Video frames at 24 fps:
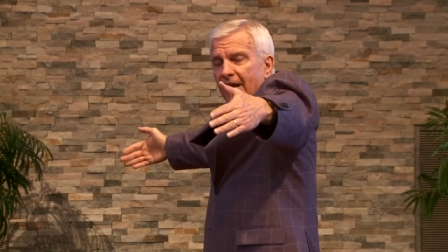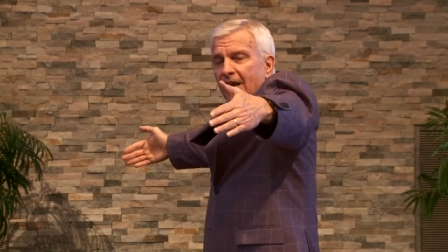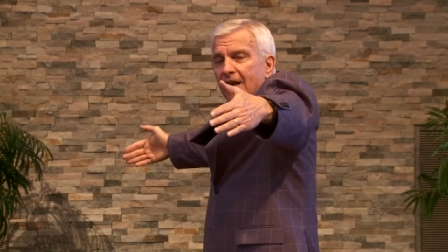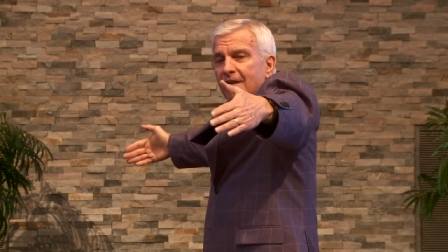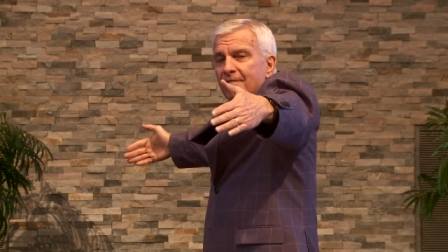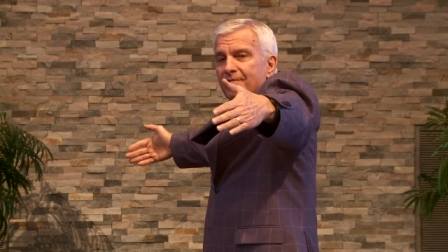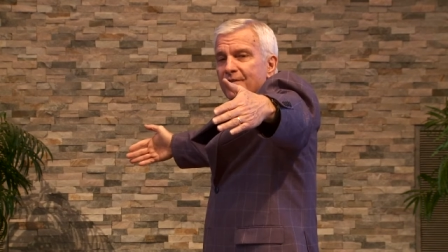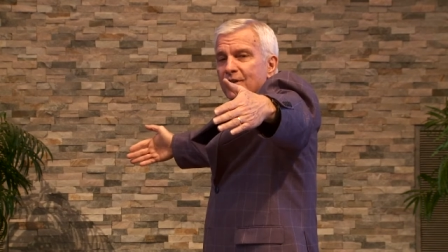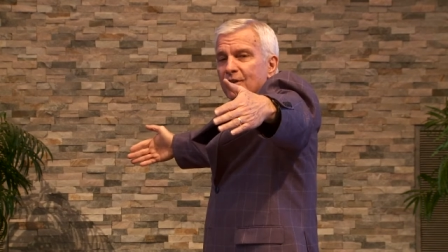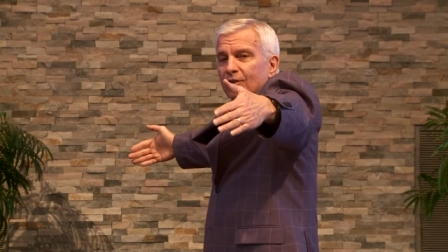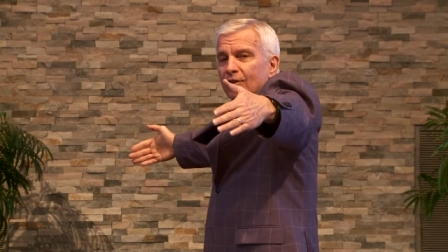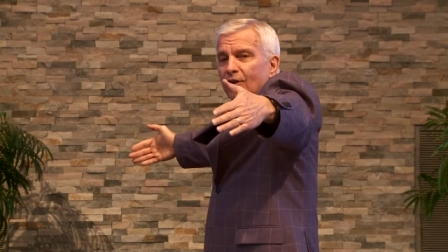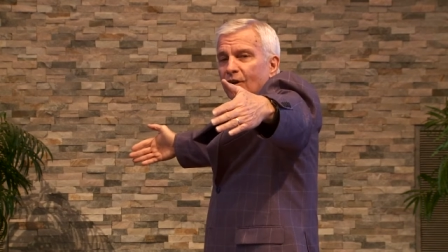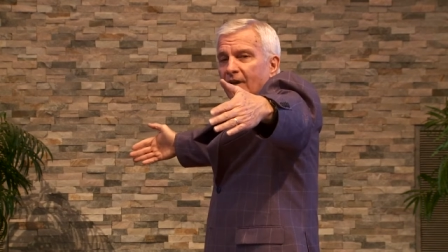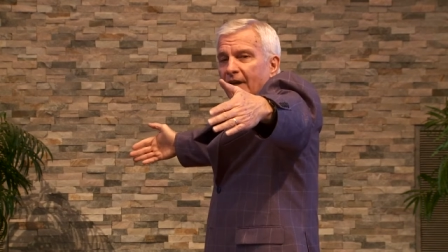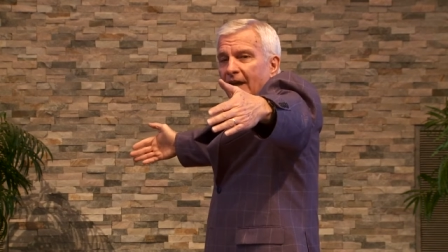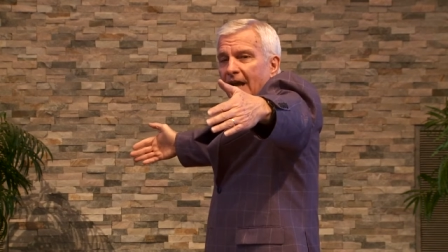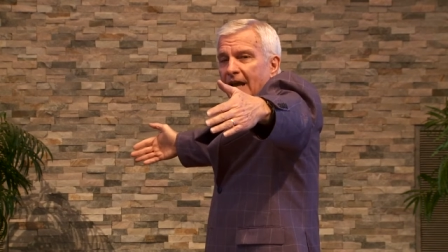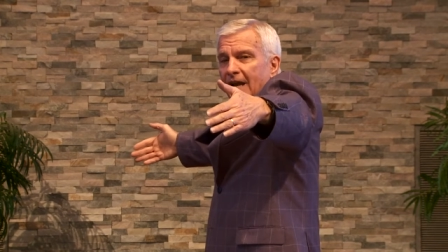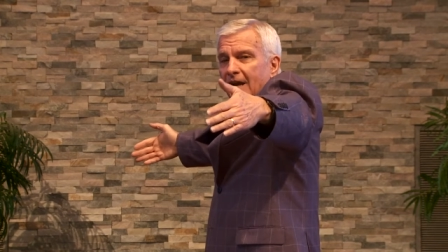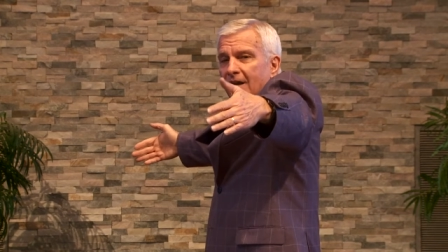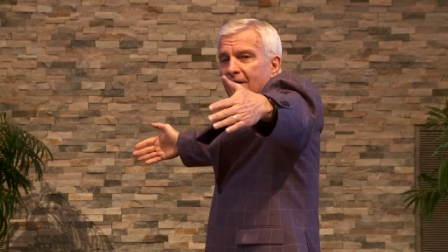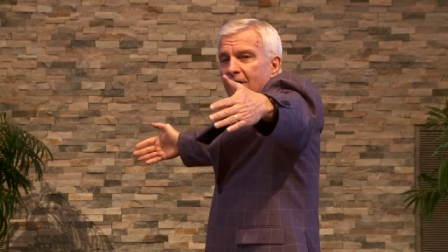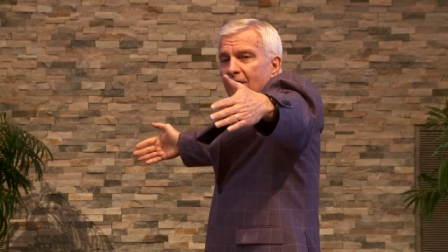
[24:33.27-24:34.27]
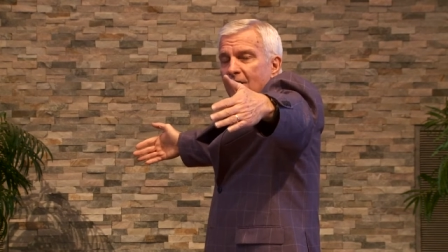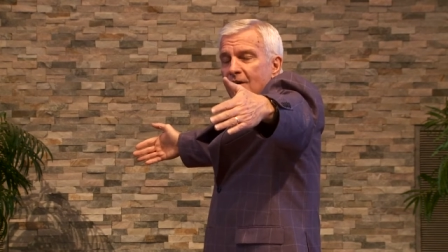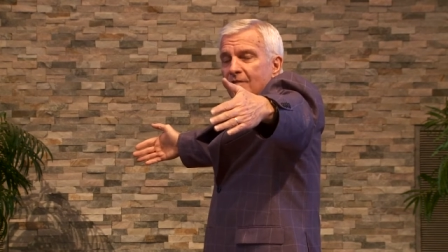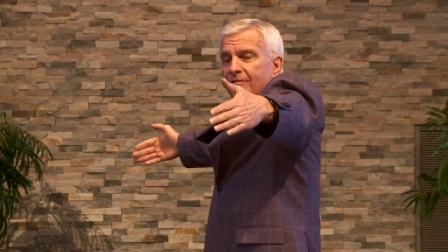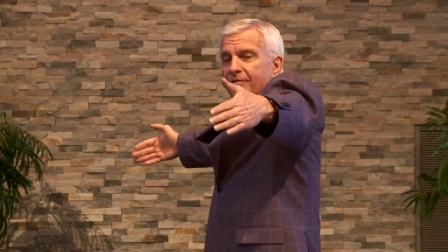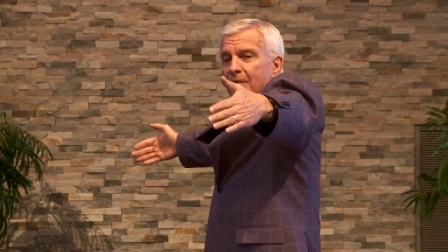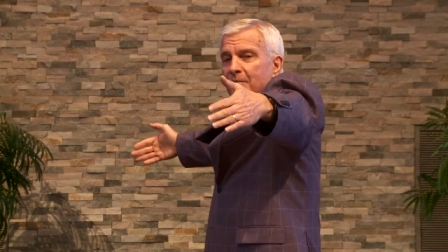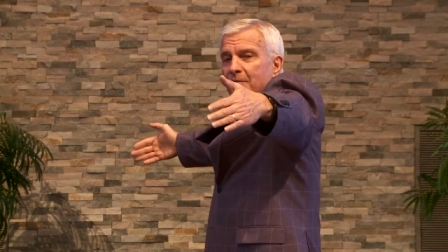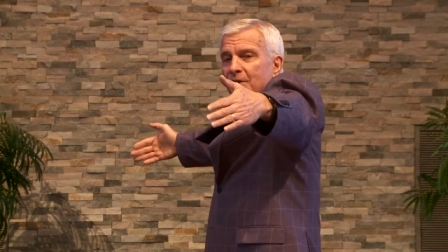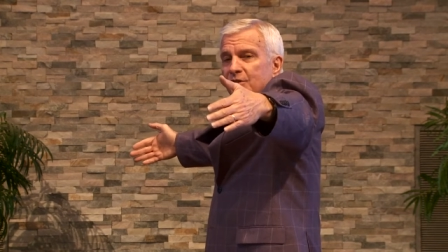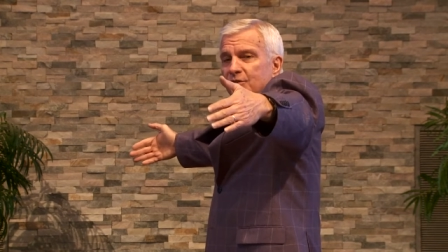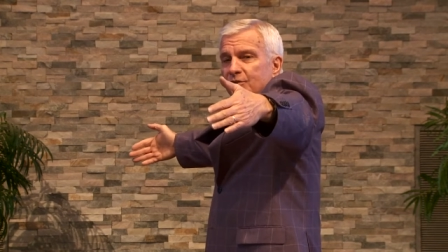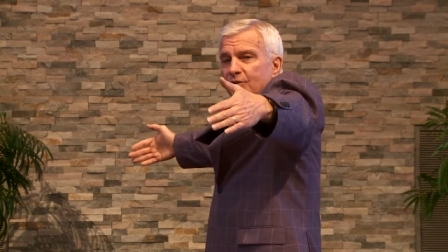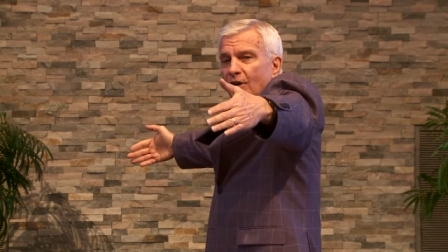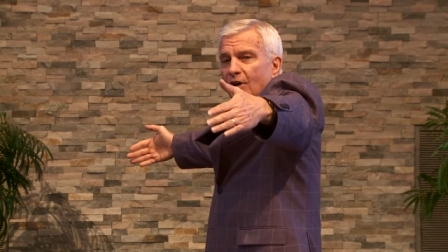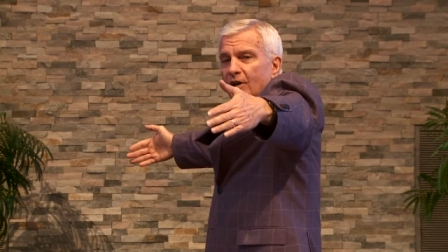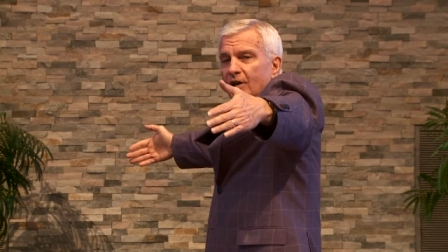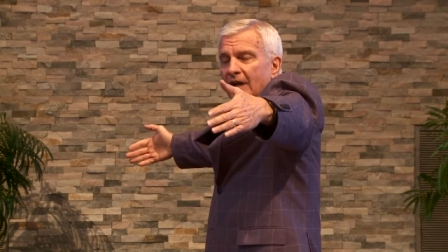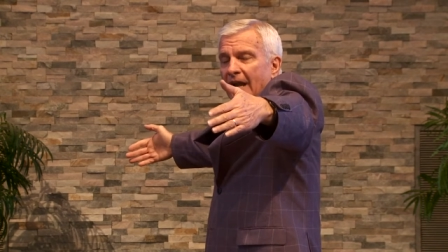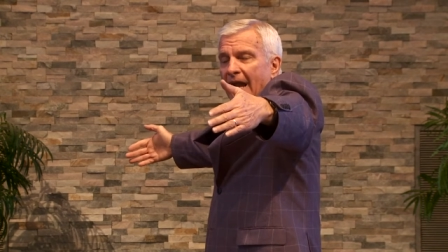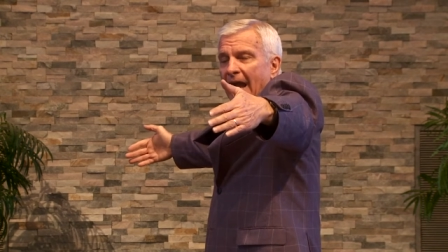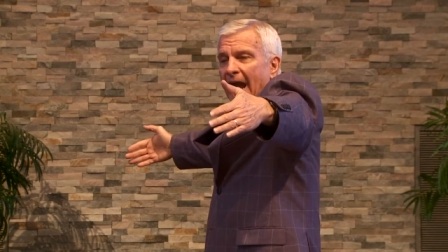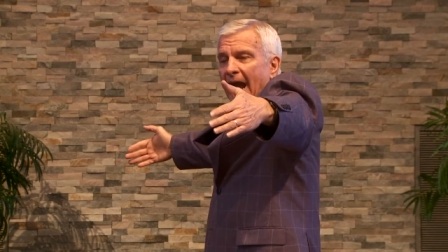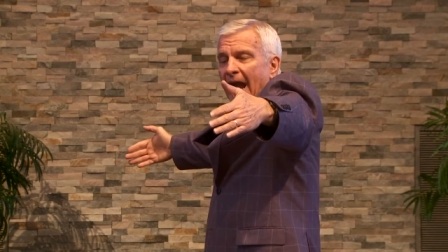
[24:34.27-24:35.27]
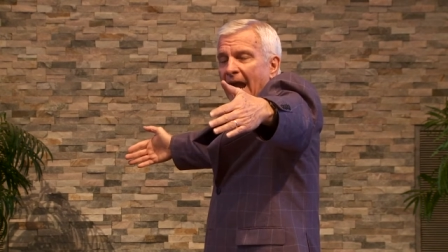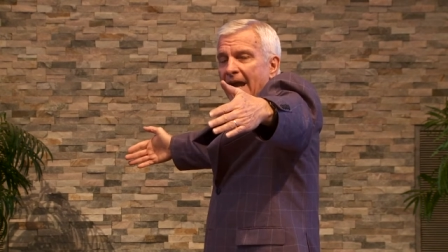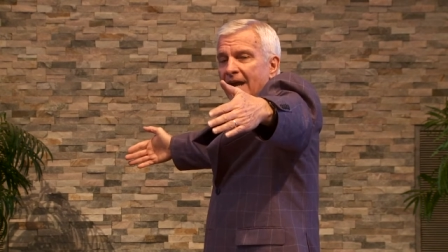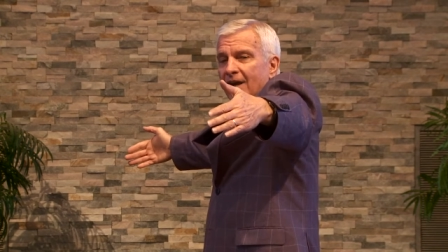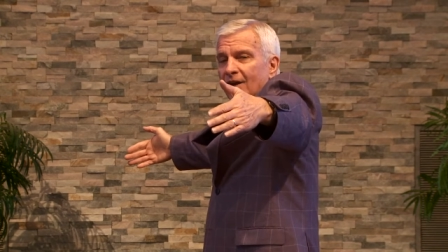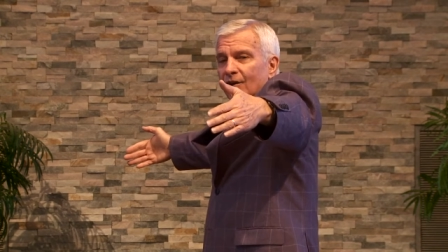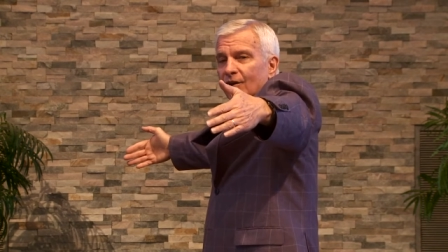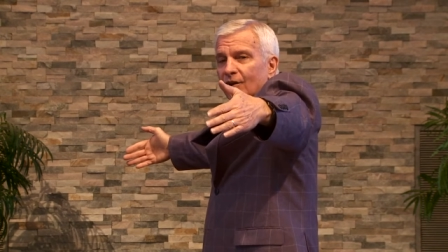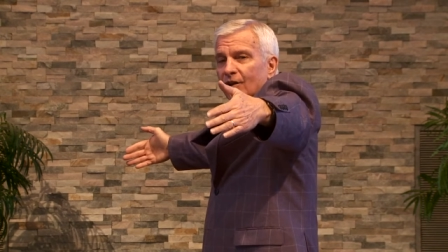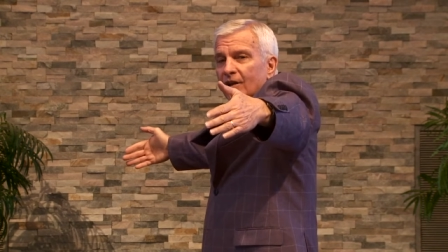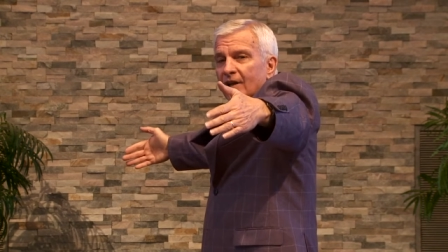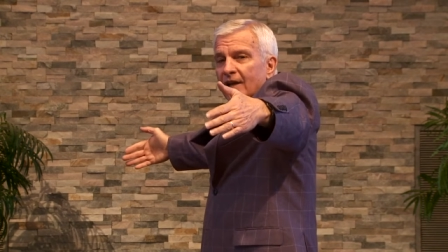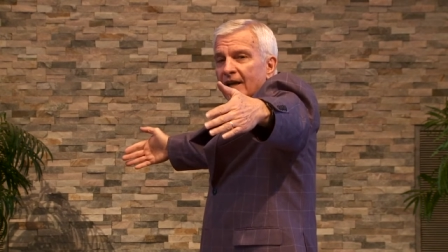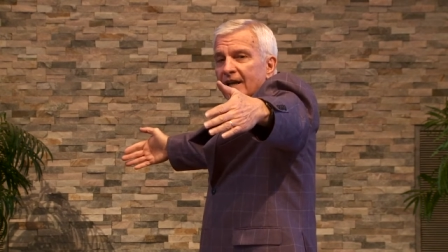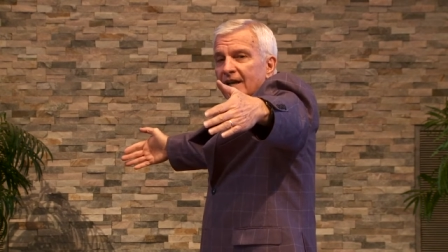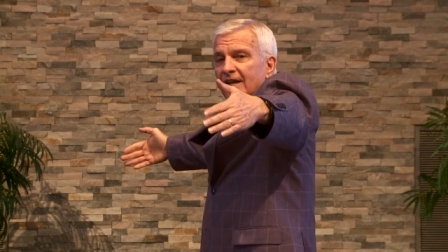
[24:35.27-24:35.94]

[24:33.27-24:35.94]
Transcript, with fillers: And if you look at it from a certain angle,